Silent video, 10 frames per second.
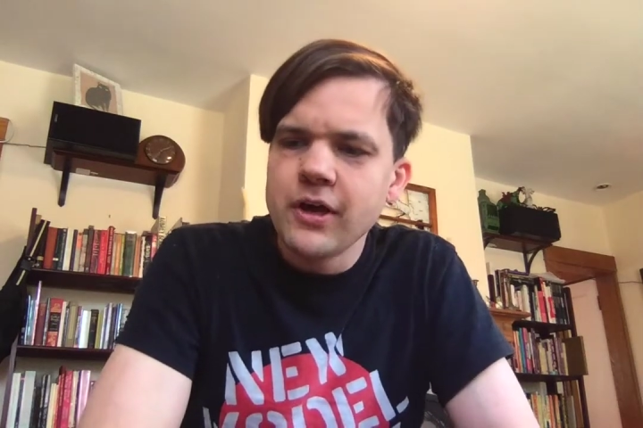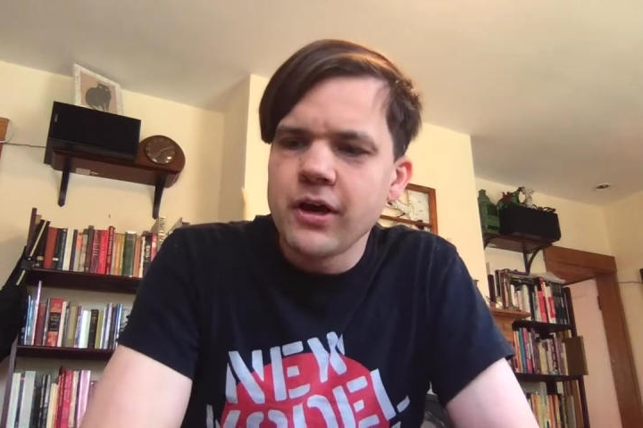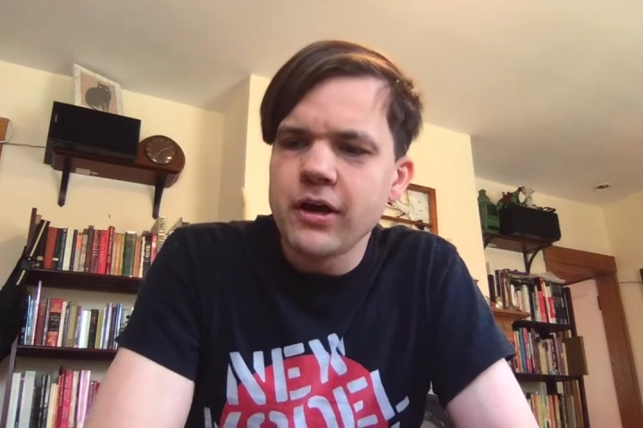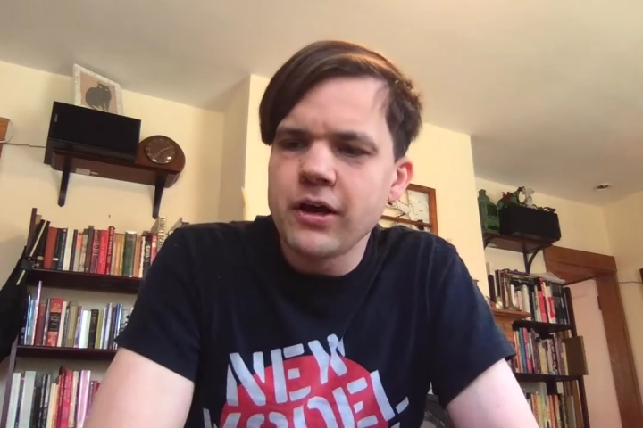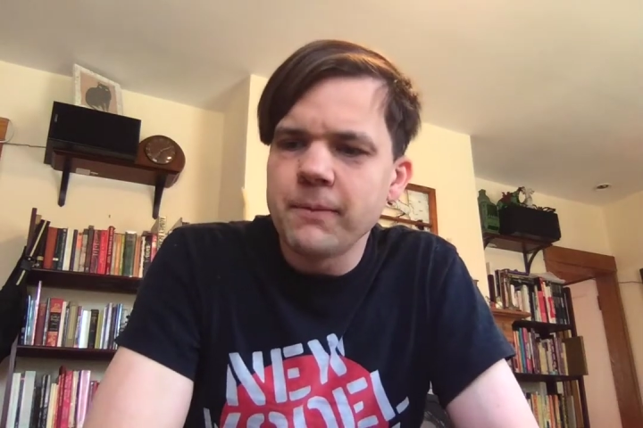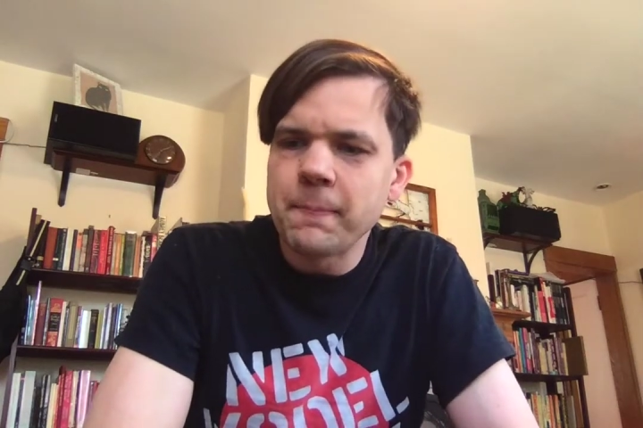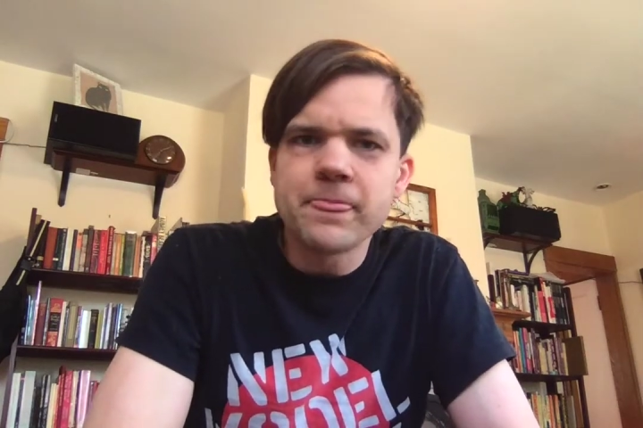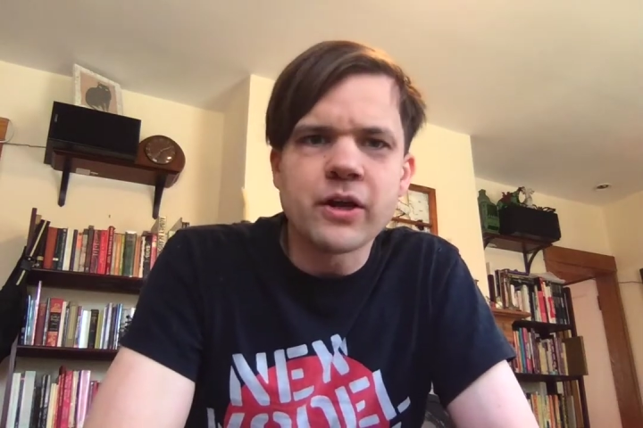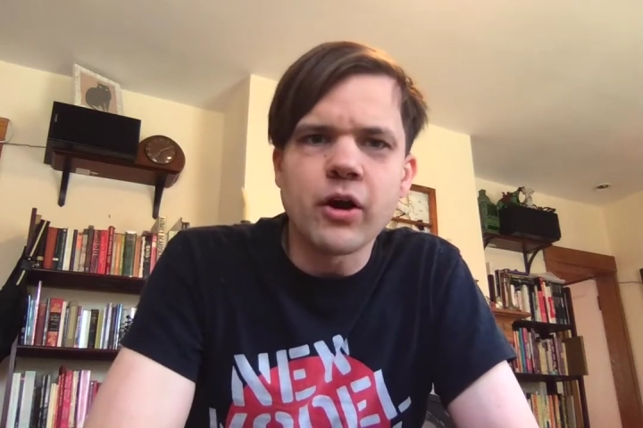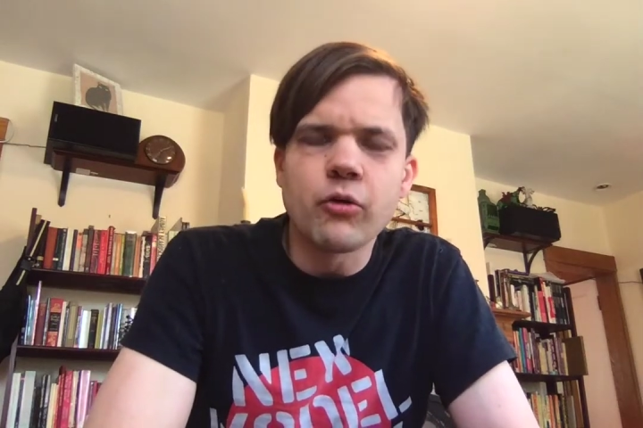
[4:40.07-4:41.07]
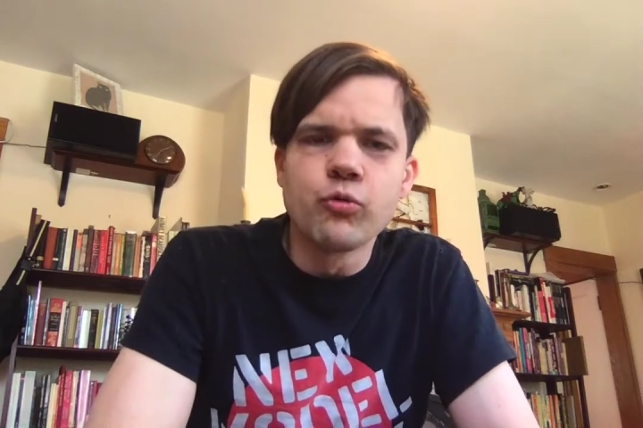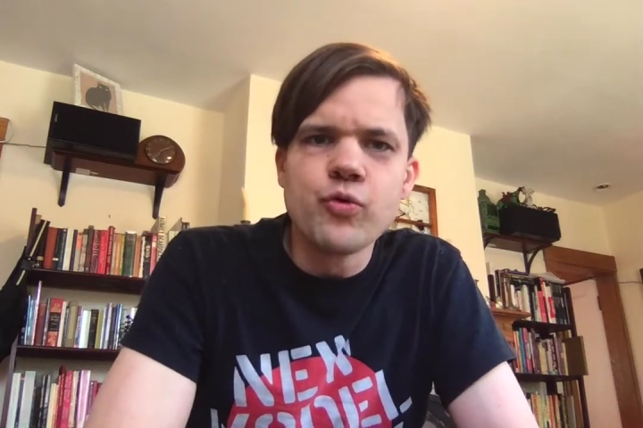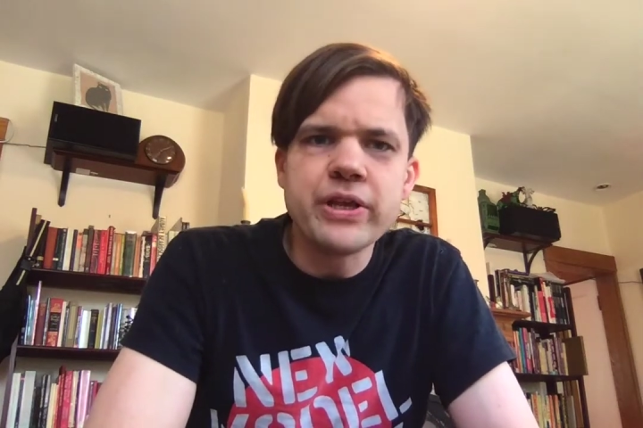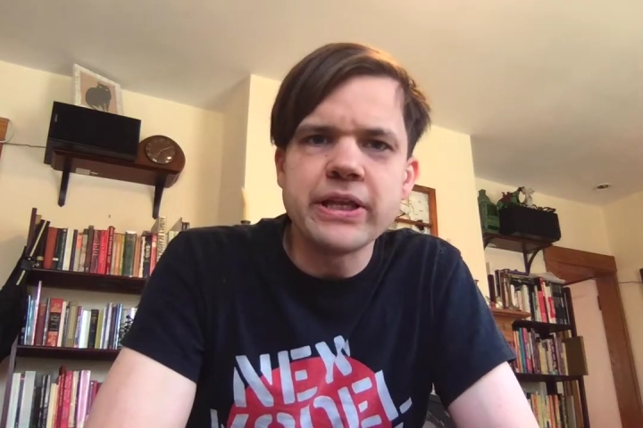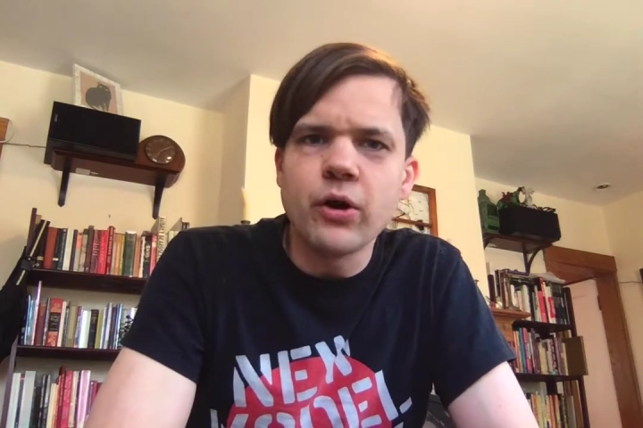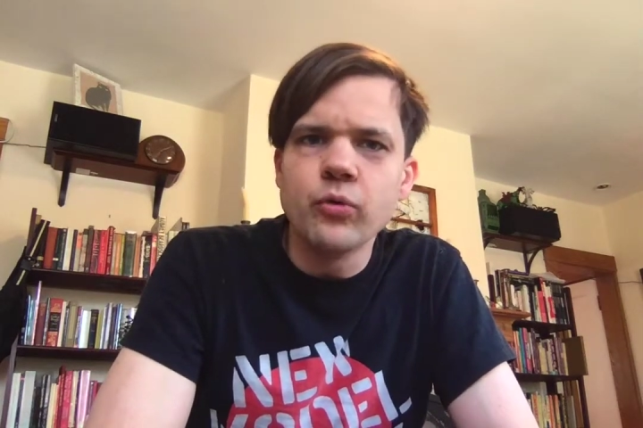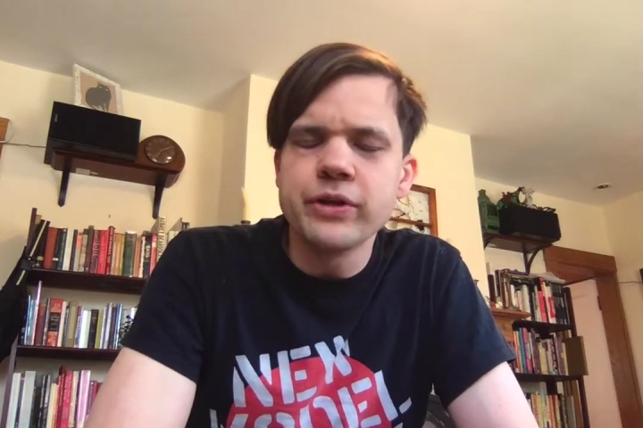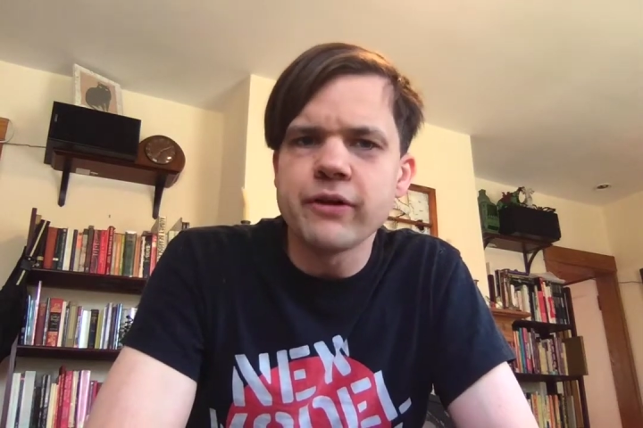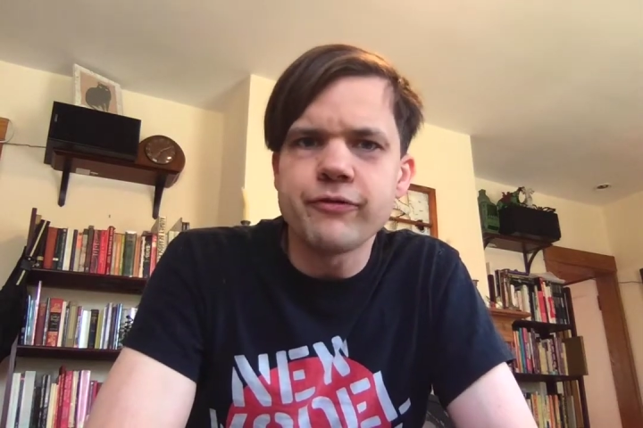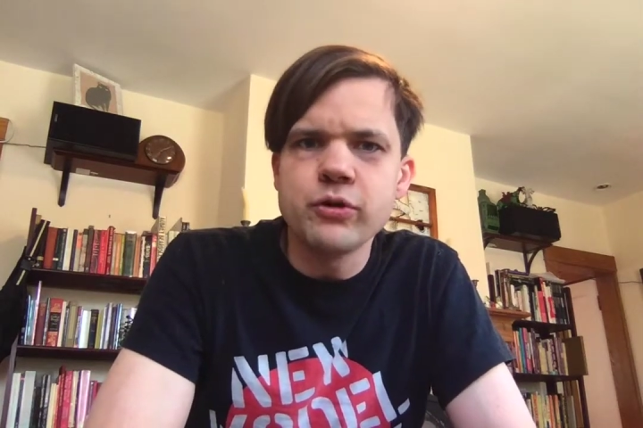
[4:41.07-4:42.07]
there are really
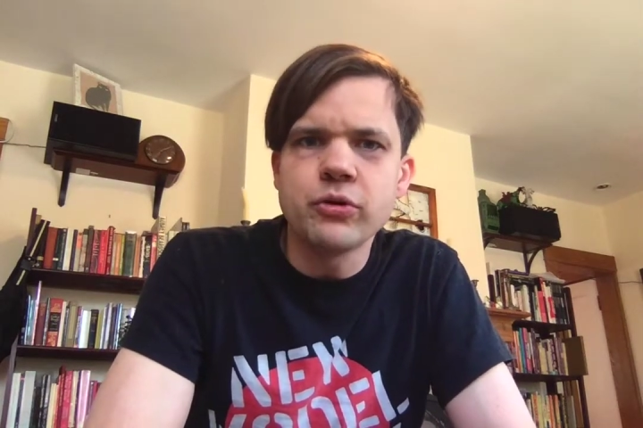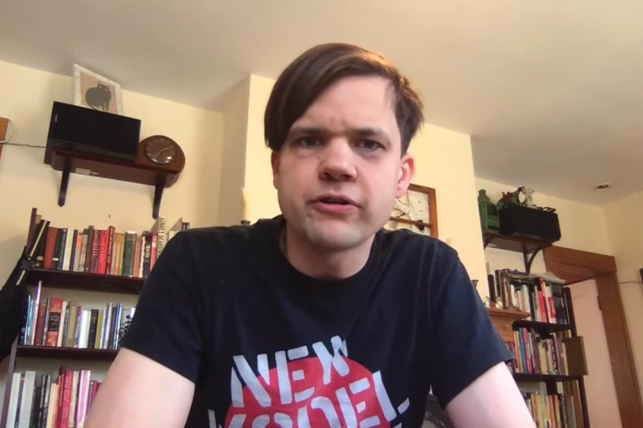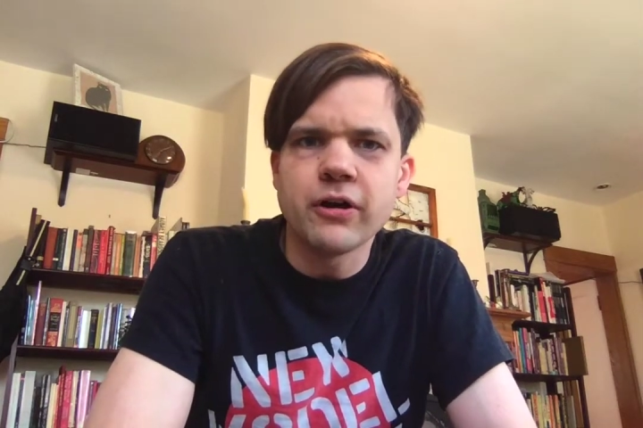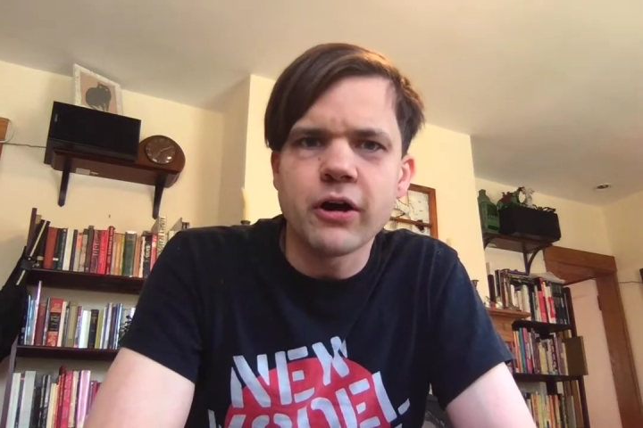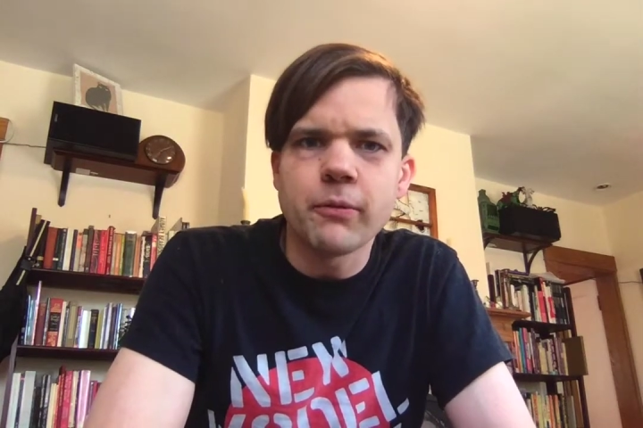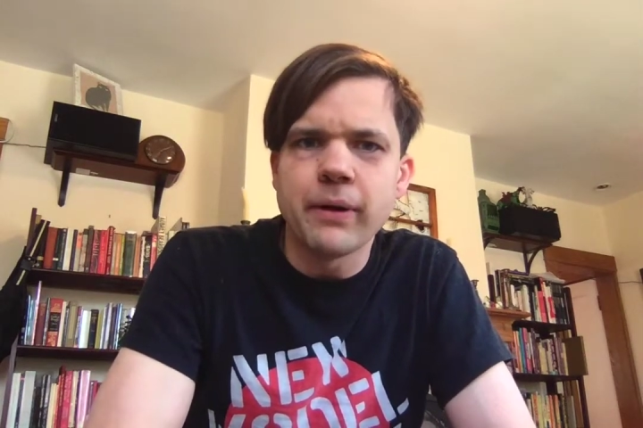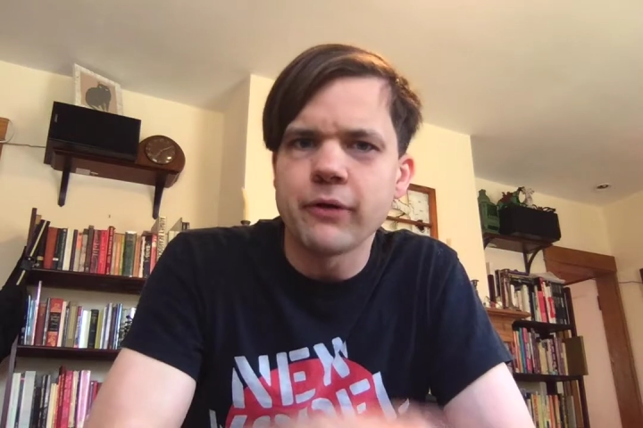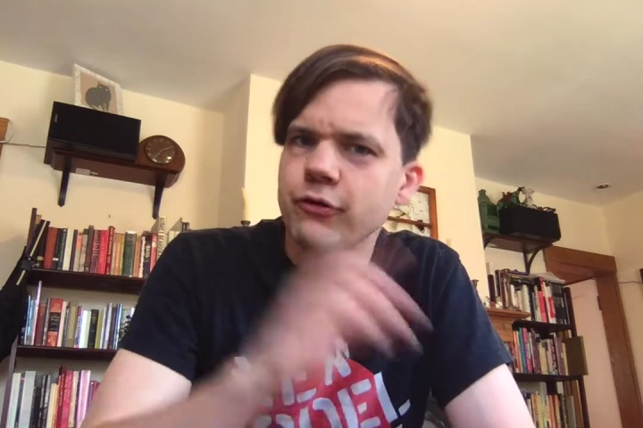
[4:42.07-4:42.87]
only a few to talk about.